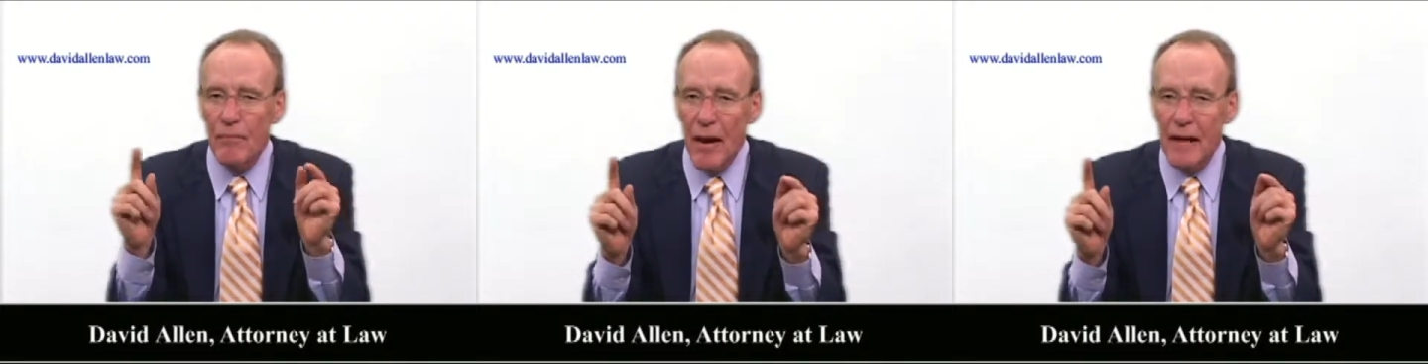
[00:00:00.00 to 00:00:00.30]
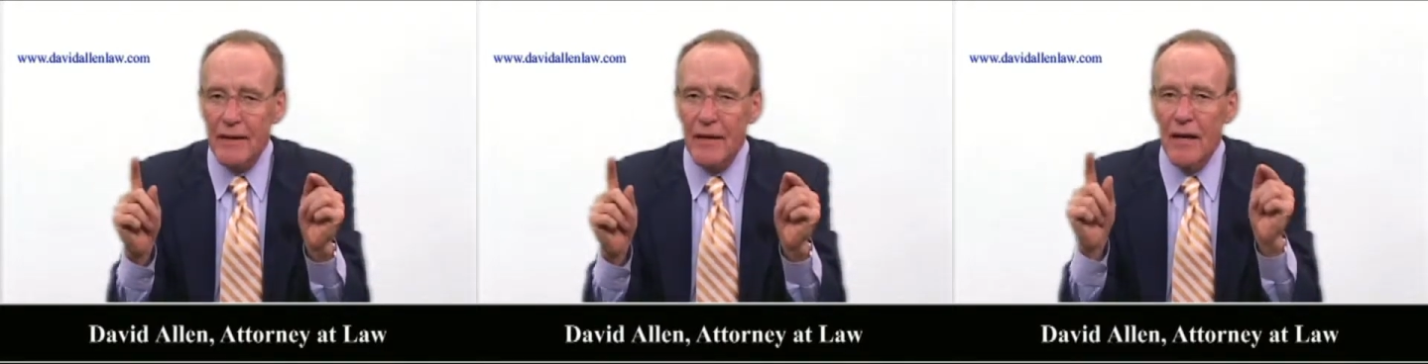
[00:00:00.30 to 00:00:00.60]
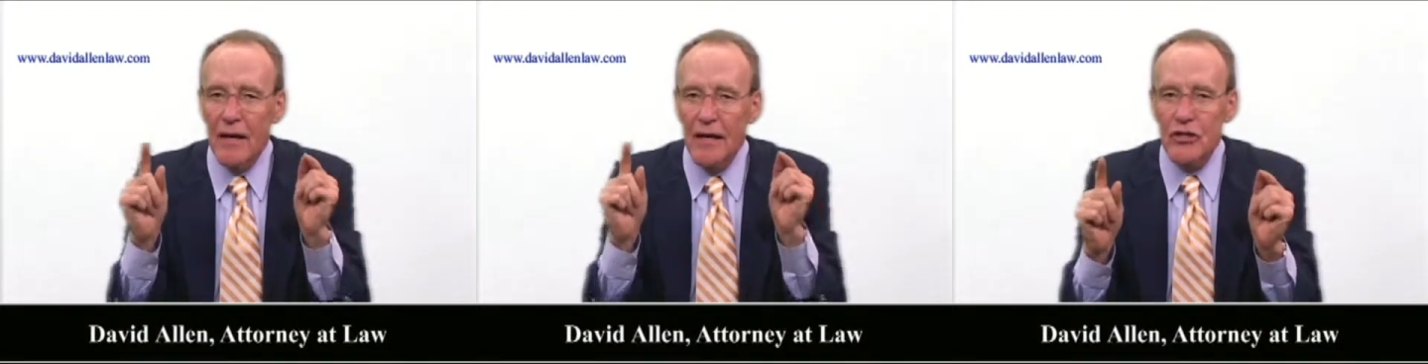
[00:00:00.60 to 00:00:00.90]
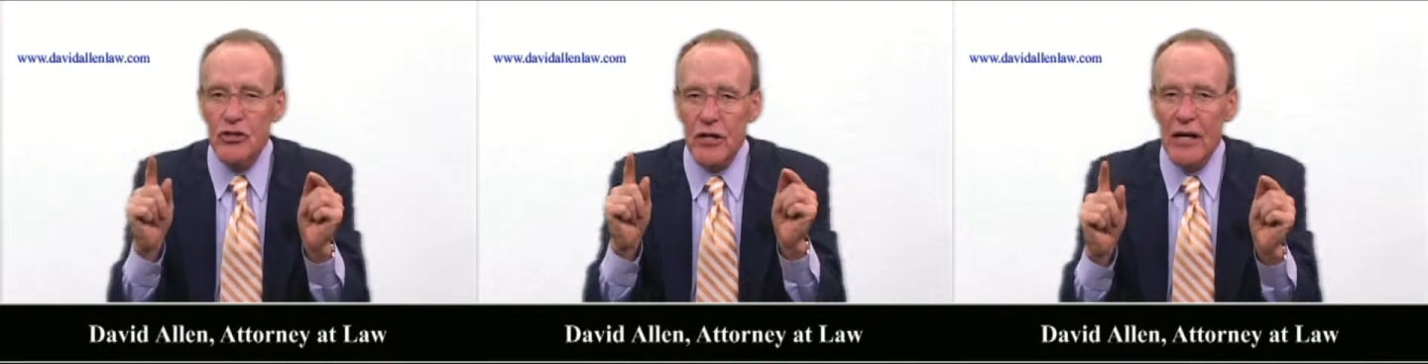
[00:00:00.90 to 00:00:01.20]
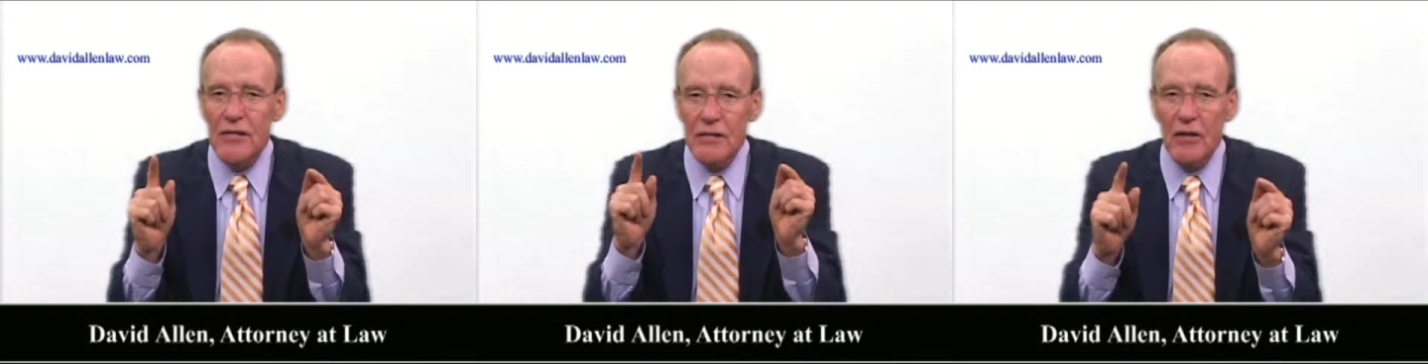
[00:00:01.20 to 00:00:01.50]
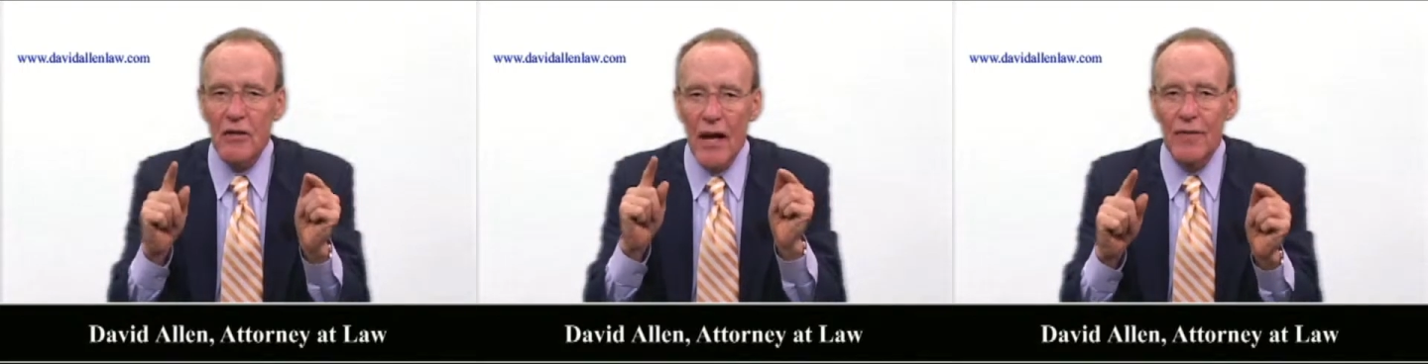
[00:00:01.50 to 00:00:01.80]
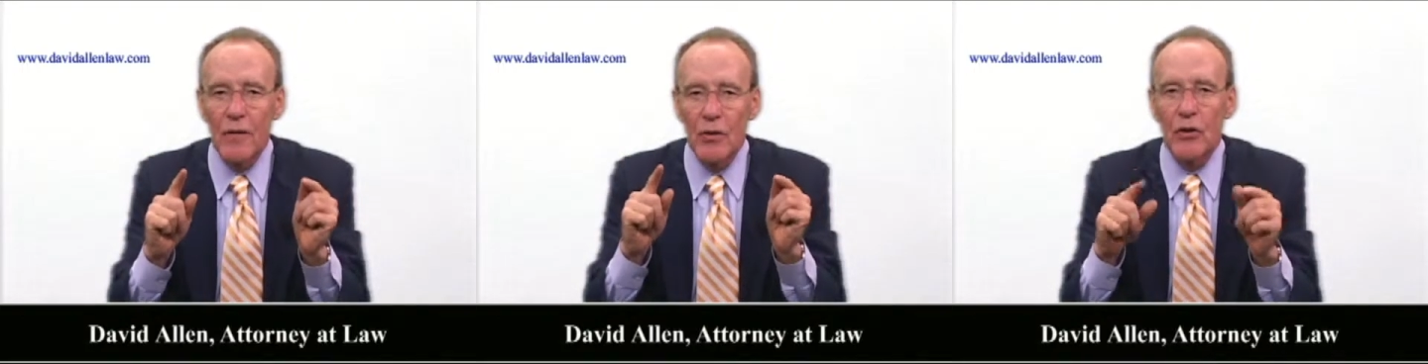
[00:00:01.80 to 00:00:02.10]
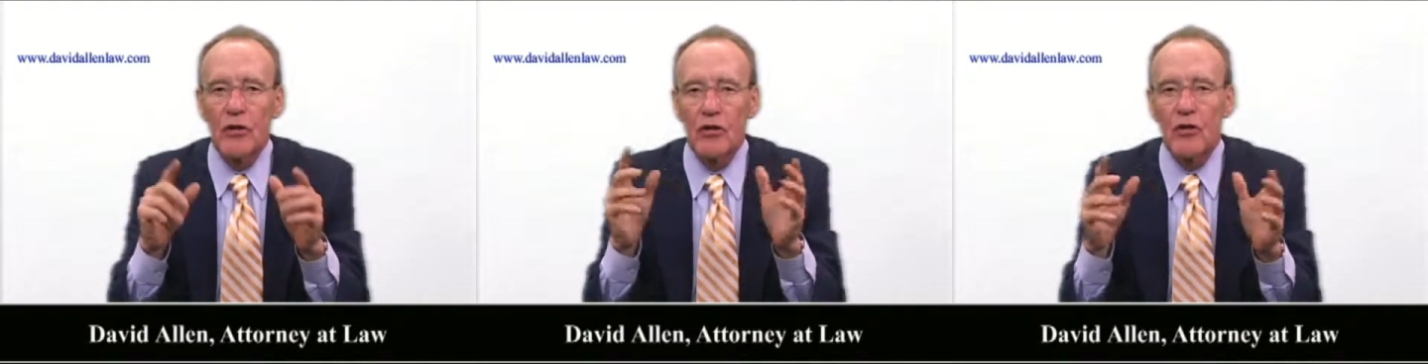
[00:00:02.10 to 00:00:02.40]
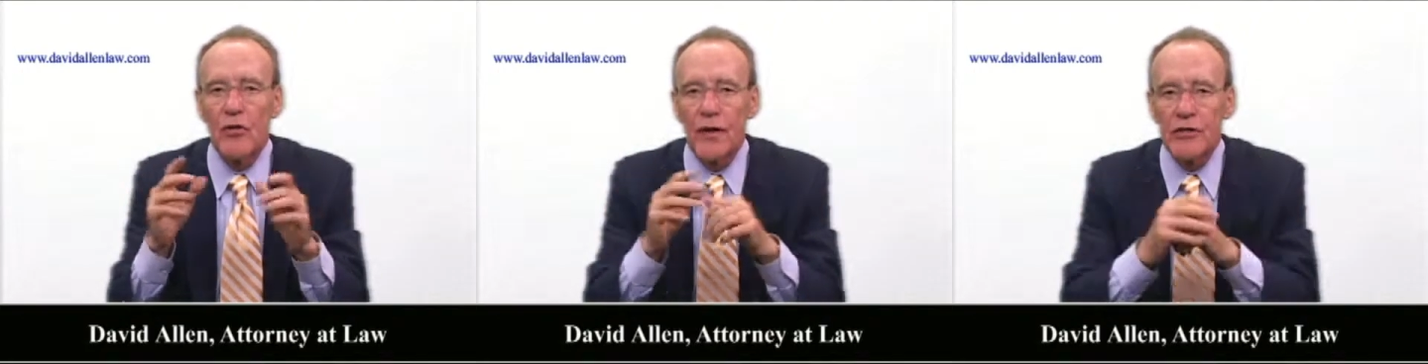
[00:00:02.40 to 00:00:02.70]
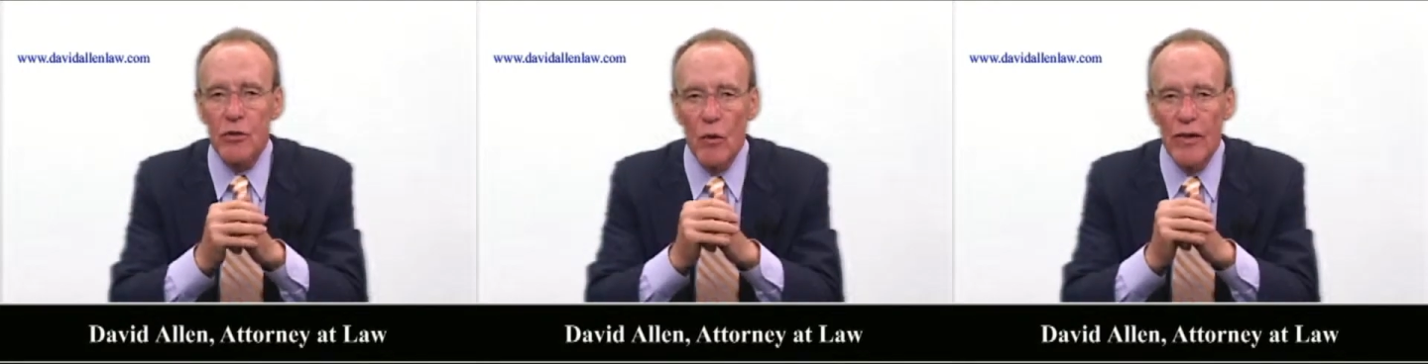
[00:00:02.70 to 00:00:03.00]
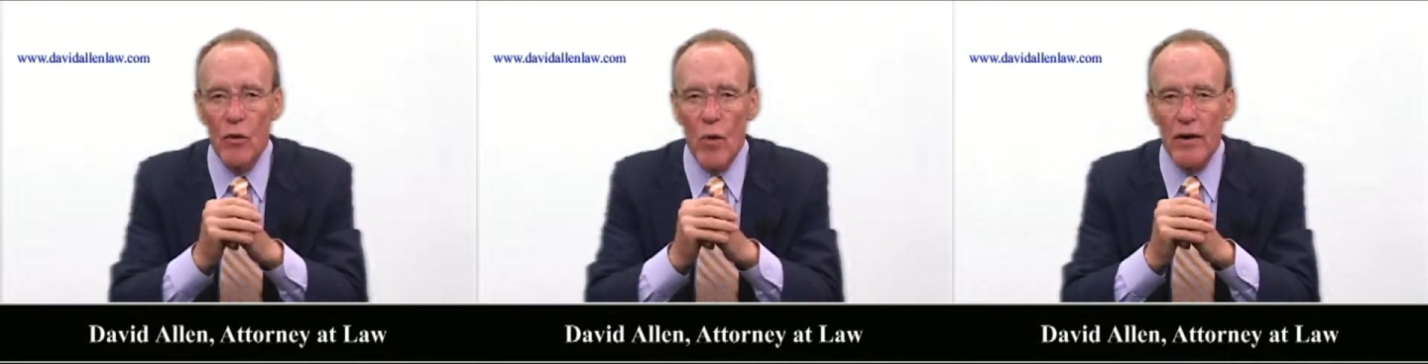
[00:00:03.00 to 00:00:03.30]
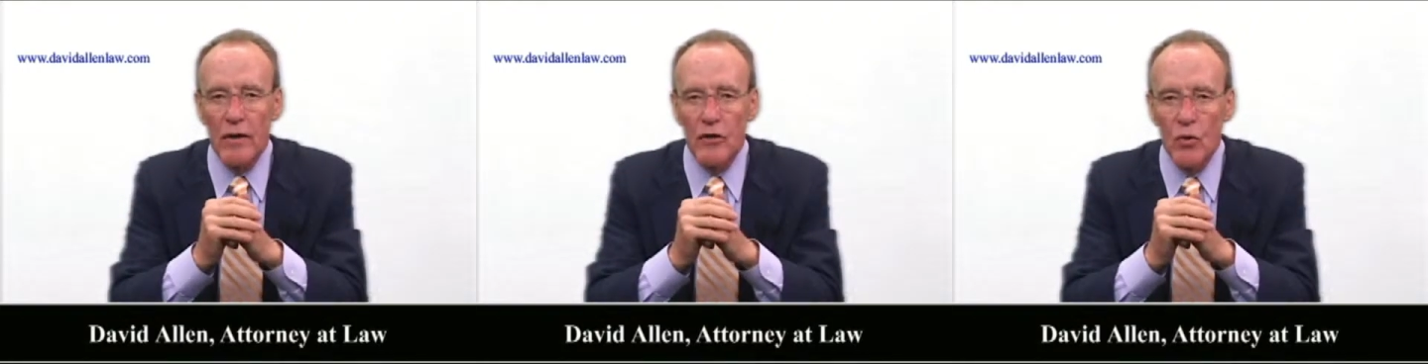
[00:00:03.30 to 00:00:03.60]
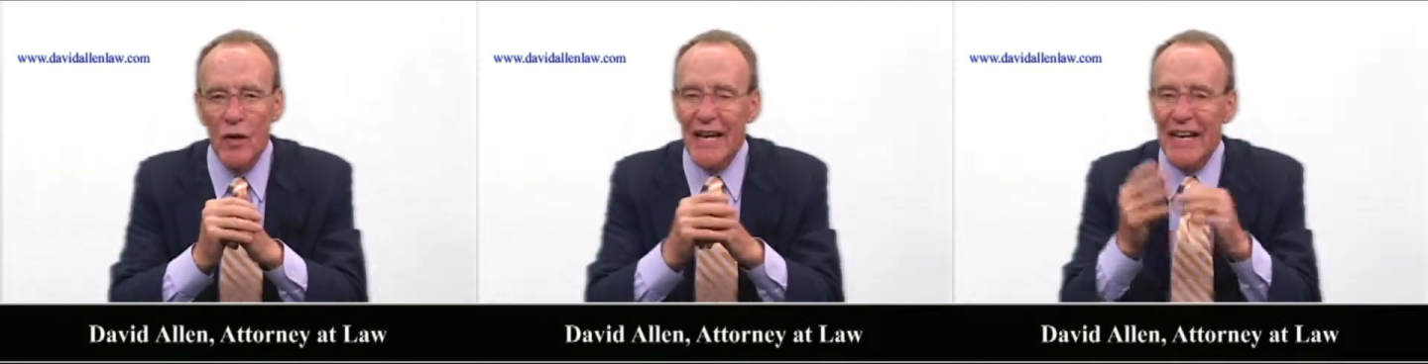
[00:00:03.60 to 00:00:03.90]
but each state still had the ability to do things the way they wanted to do it.